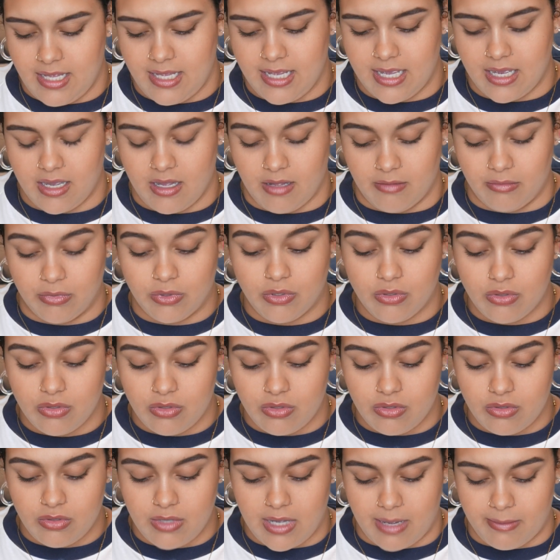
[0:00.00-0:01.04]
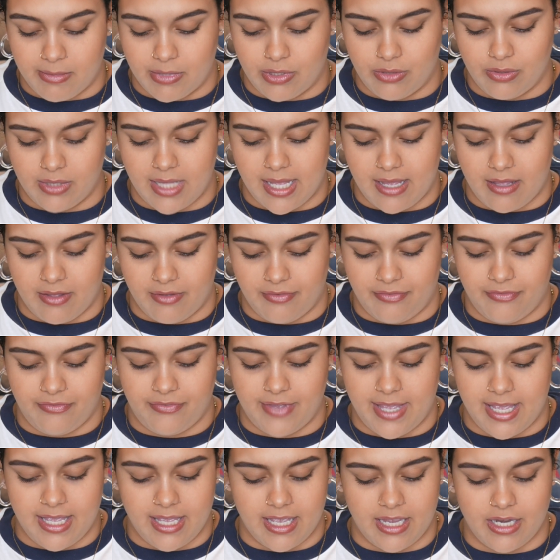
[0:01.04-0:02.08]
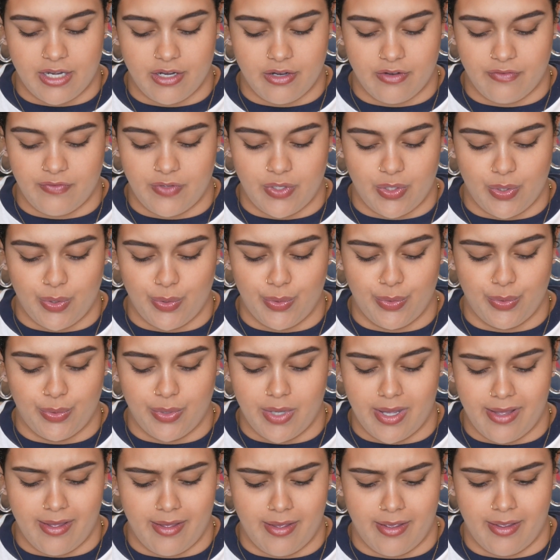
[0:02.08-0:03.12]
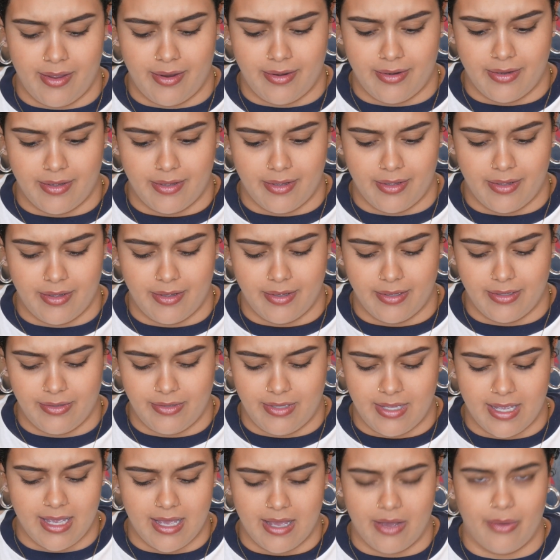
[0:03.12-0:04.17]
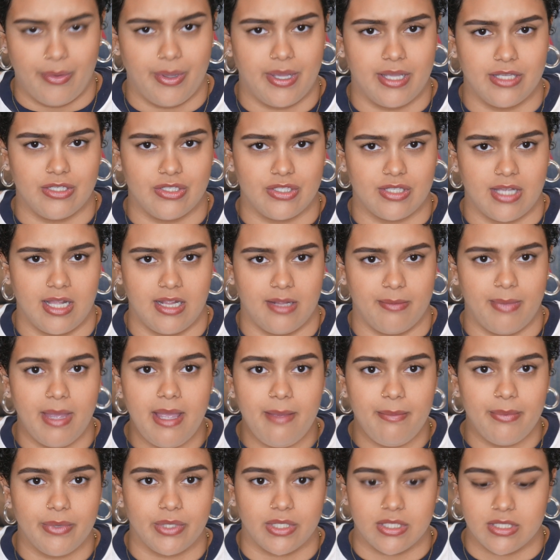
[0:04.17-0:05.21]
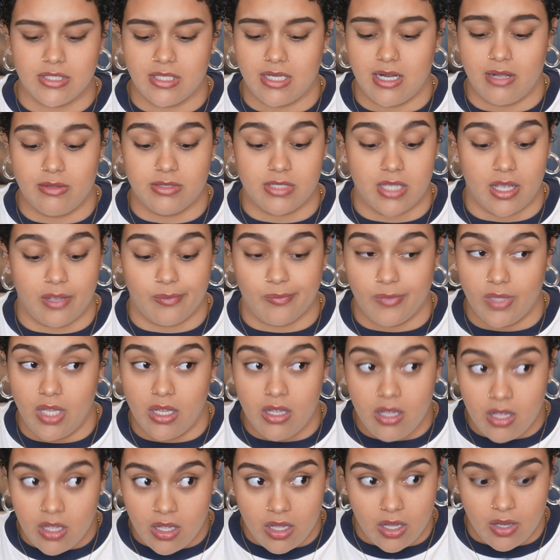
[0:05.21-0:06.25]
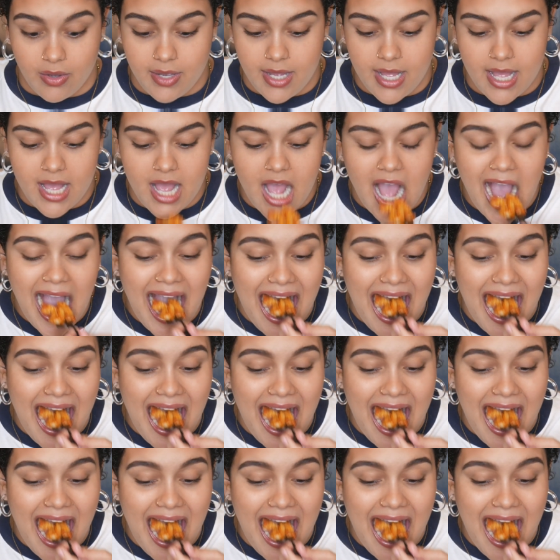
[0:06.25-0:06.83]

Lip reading: Yeah, come through. I'm gonna do like a fake interview and yeah, we can just sign the papers. And I was like, okay.